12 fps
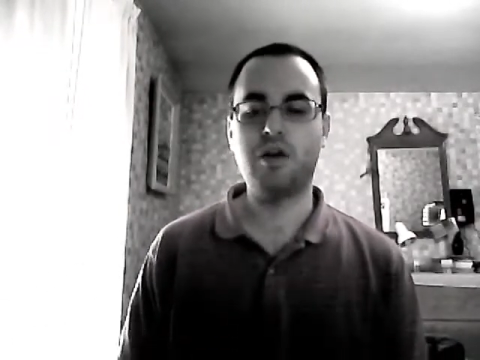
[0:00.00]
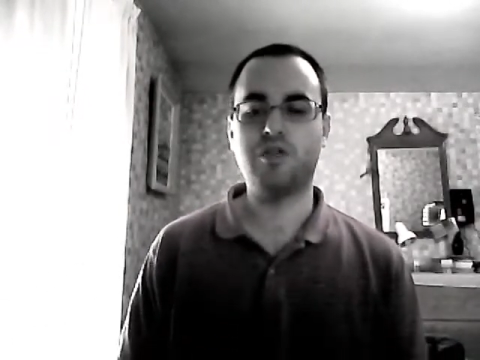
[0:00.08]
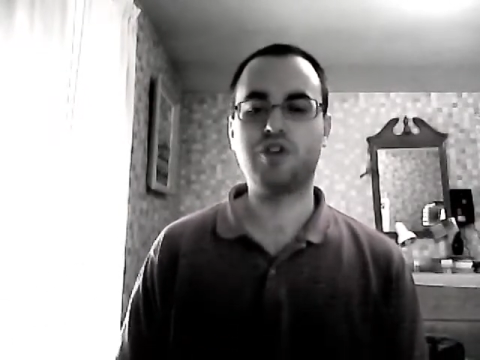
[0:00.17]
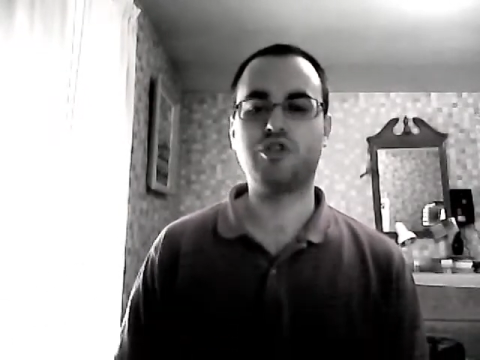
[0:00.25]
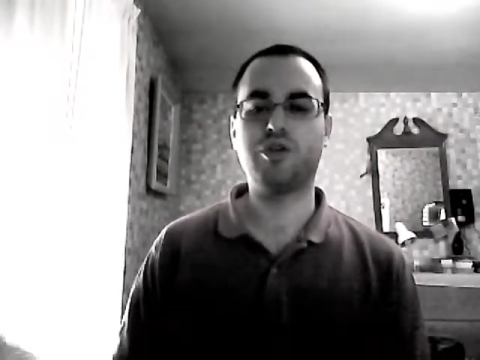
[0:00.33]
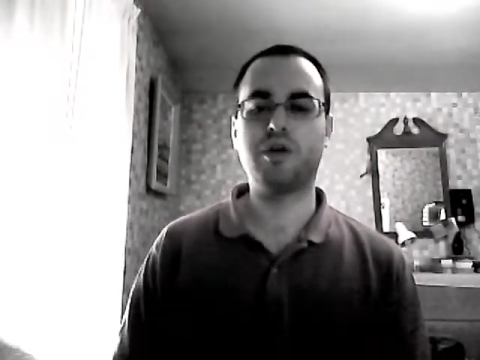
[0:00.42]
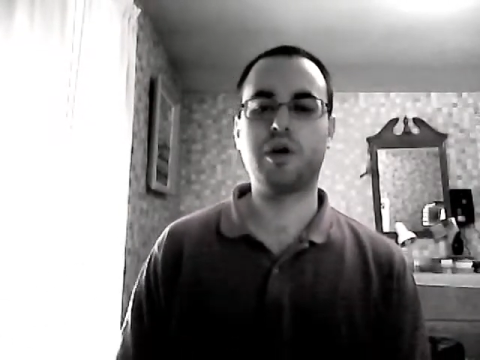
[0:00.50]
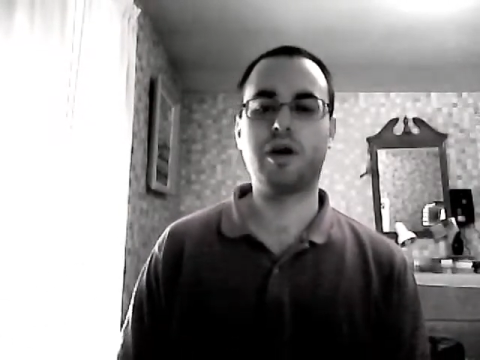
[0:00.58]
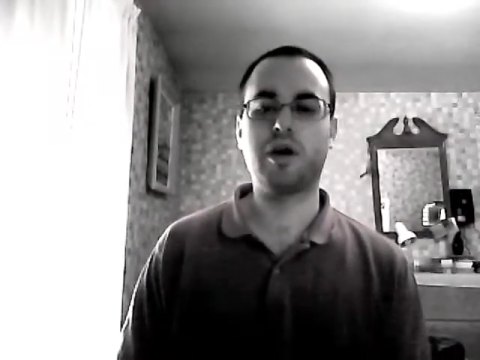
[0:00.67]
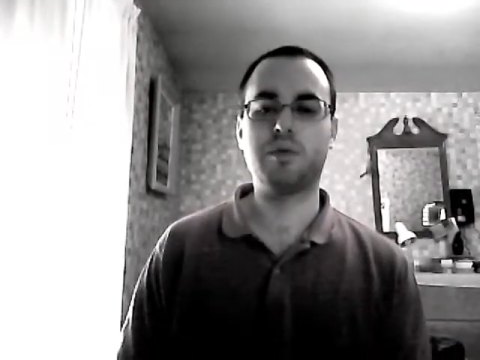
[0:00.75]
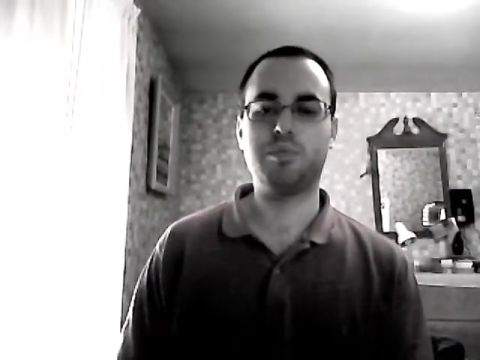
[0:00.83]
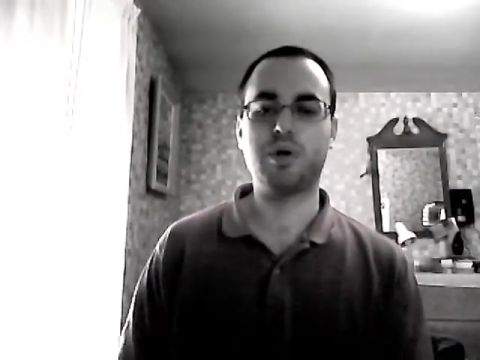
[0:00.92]
they turn it,
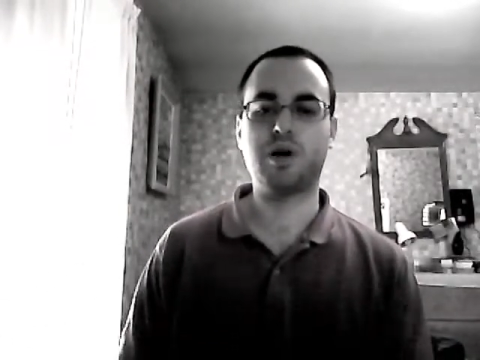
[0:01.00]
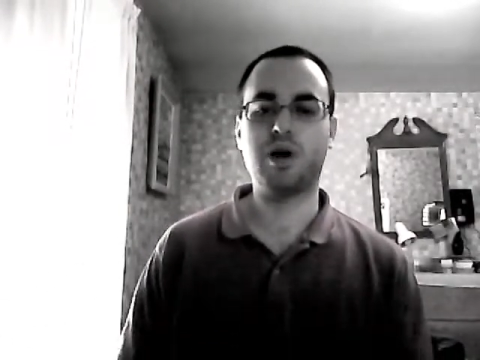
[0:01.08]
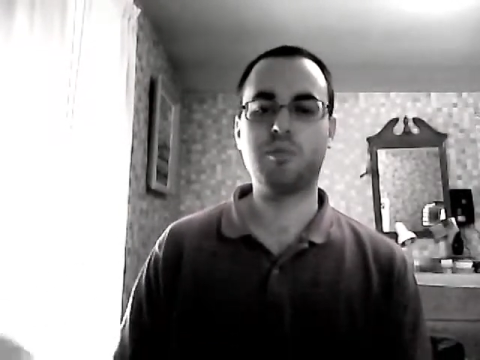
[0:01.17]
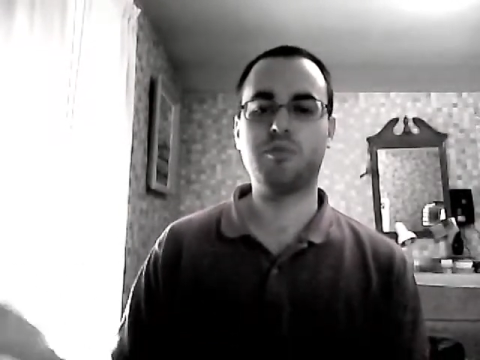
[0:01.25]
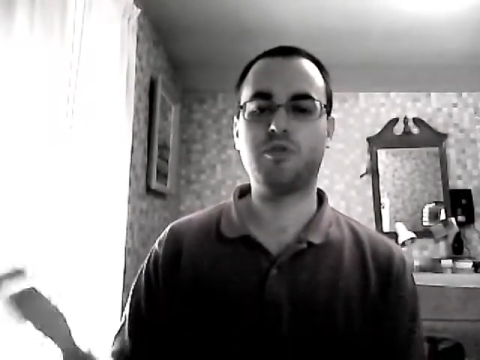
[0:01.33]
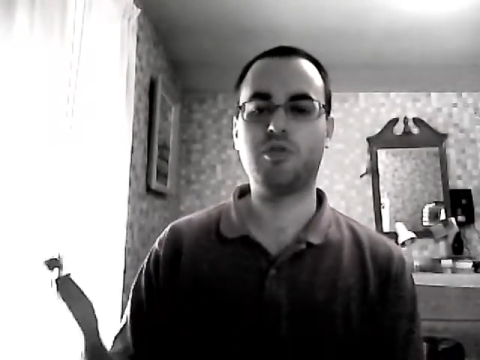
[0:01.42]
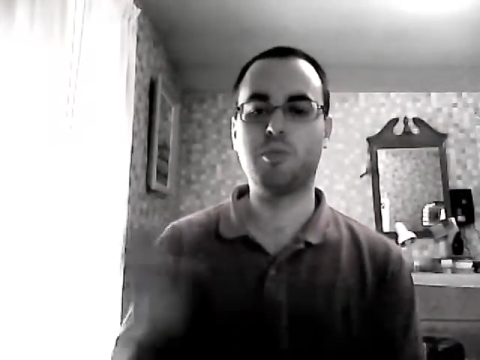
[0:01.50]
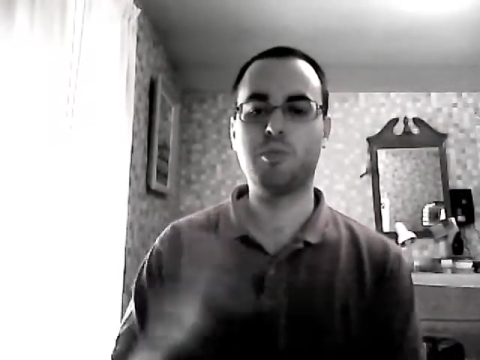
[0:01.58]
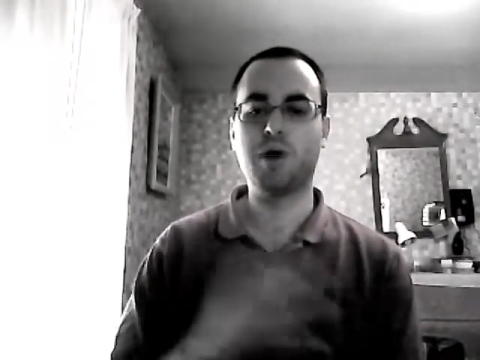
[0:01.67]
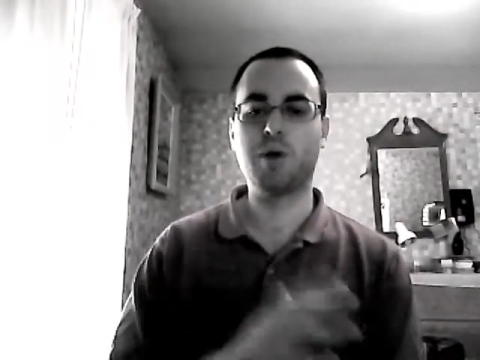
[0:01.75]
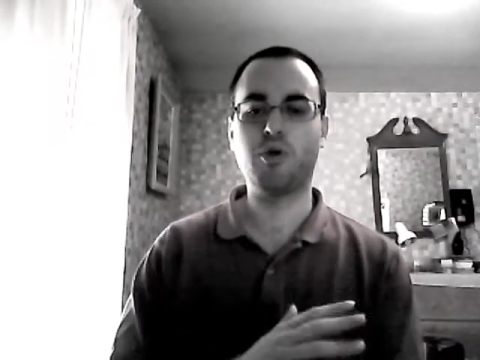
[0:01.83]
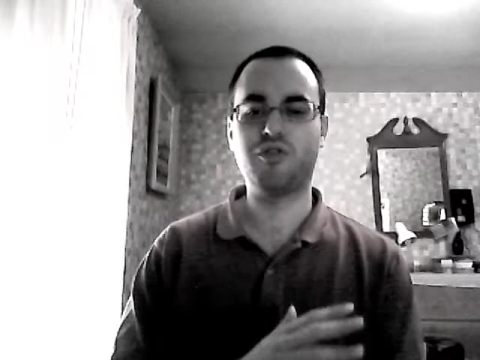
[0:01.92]
it becomes
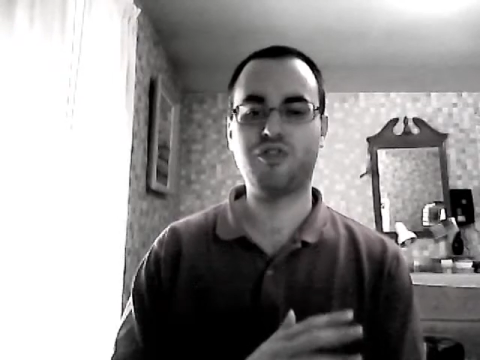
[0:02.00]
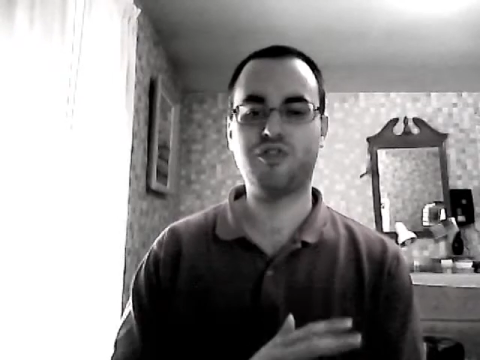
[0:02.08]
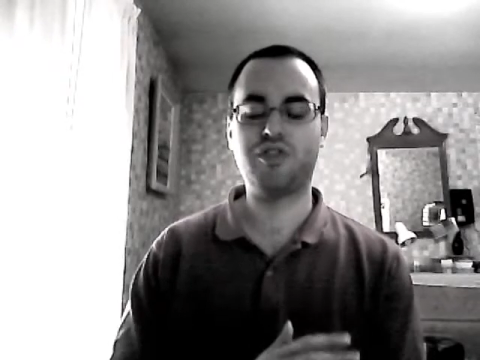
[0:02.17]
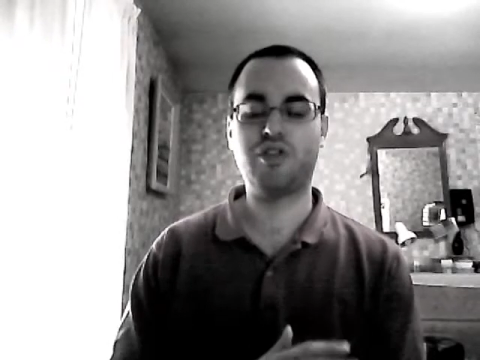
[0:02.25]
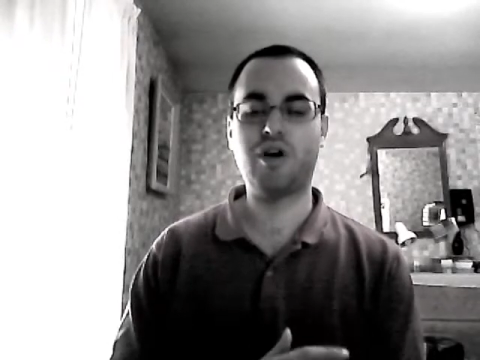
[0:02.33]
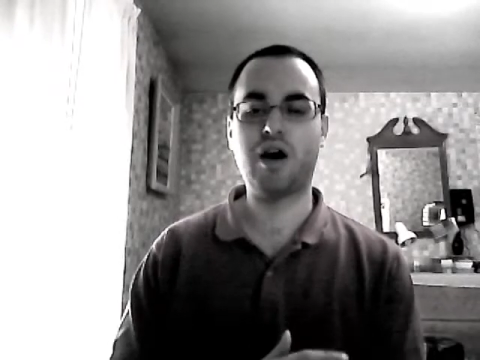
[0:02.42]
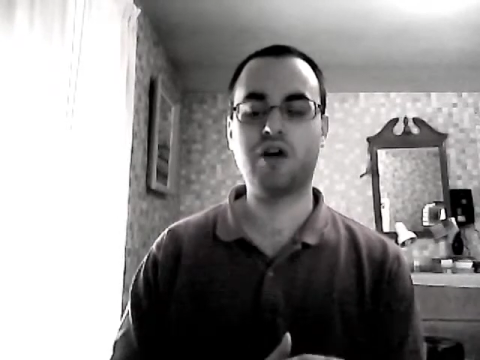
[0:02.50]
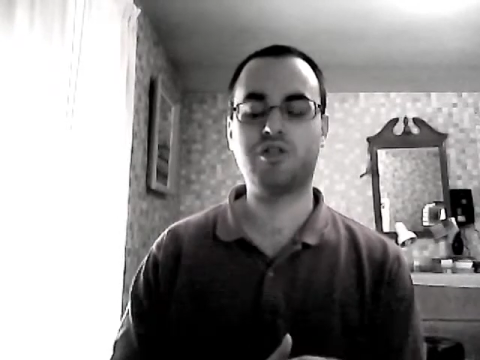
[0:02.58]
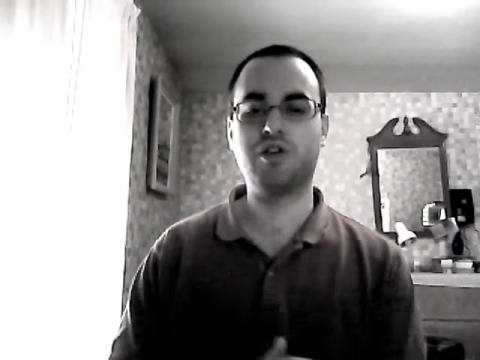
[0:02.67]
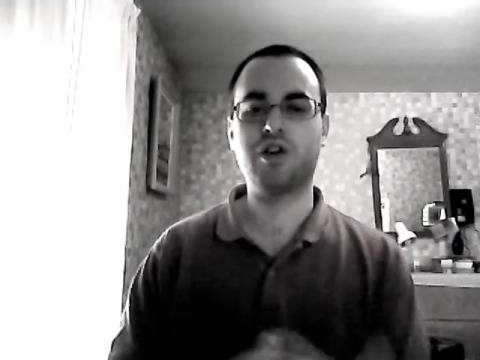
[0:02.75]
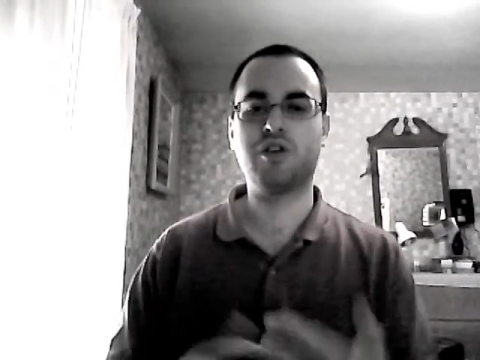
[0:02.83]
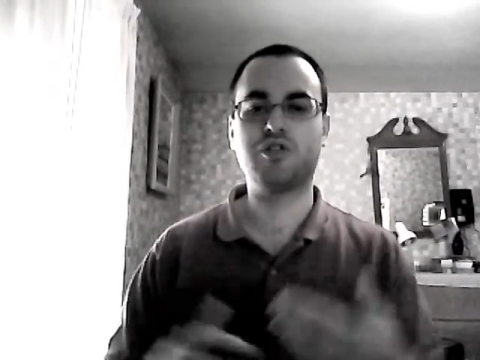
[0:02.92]
metamorphosized
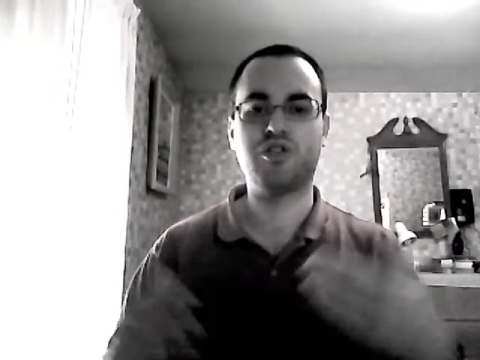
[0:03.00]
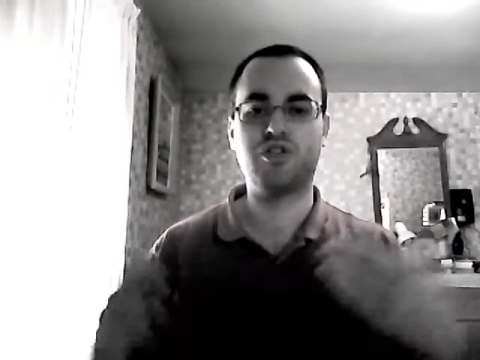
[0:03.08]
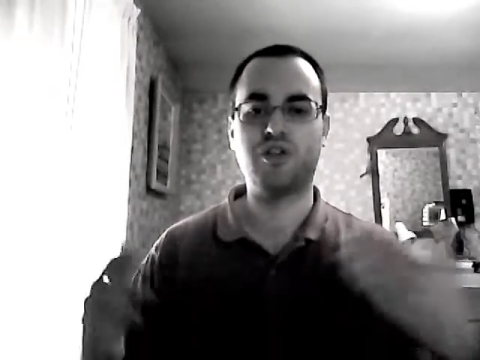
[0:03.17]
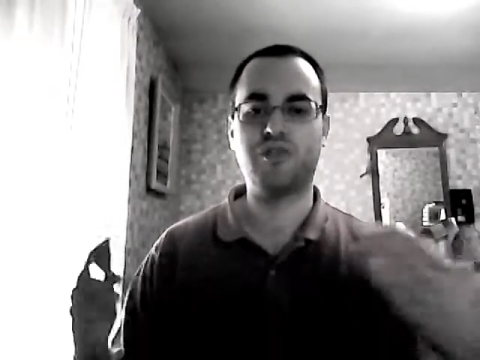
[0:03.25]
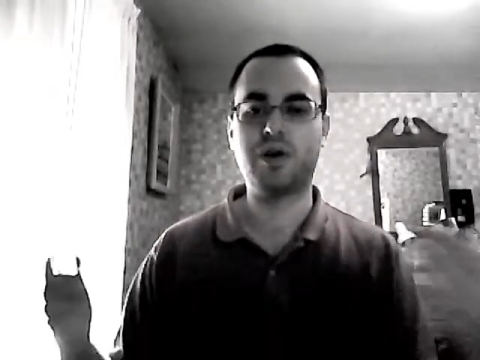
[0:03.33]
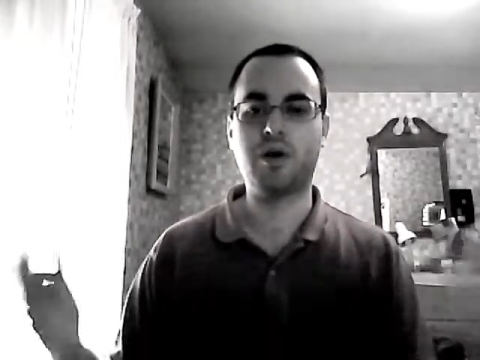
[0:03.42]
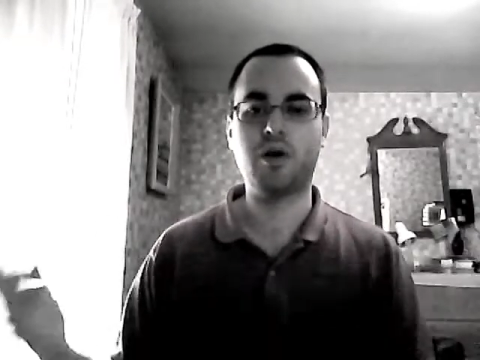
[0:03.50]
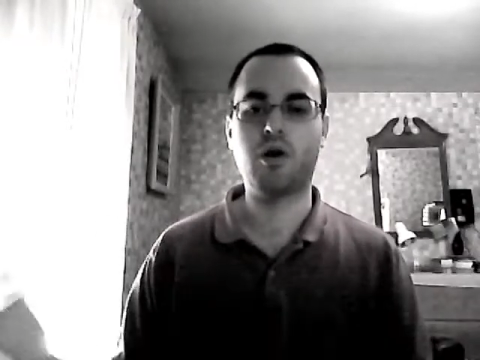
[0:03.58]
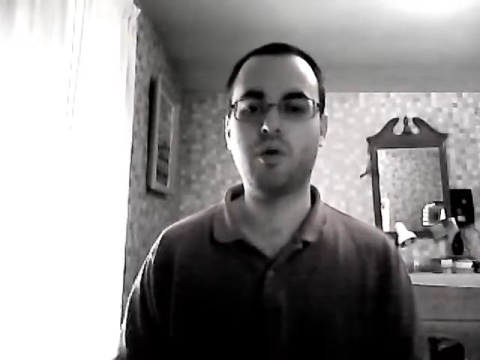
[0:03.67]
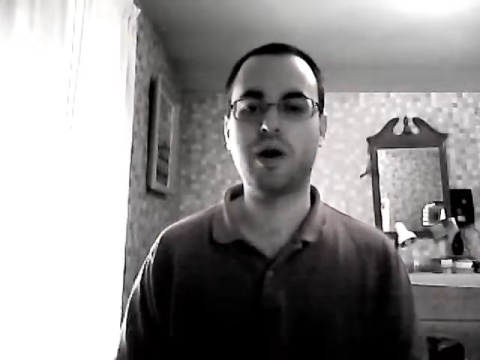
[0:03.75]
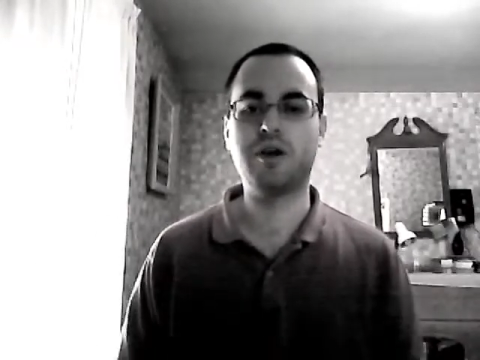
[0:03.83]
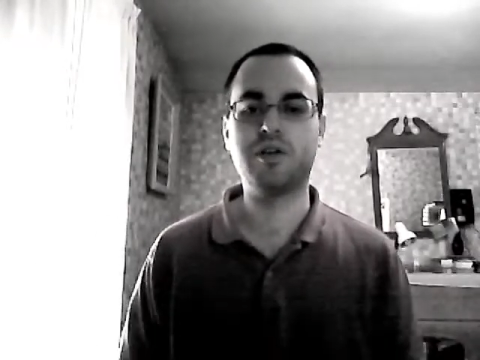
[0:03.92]
into something
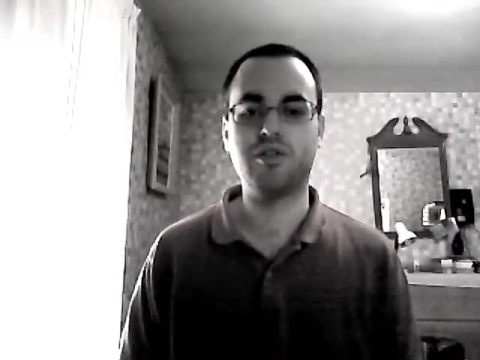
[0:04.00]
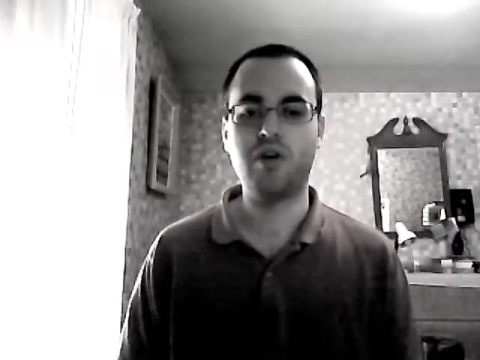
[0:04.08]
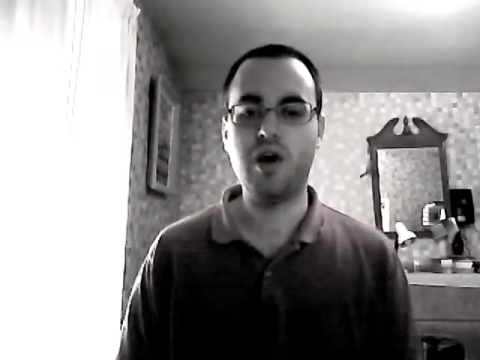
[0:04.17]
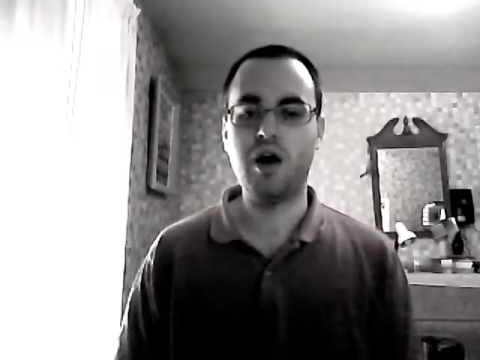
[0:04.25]
horrendous,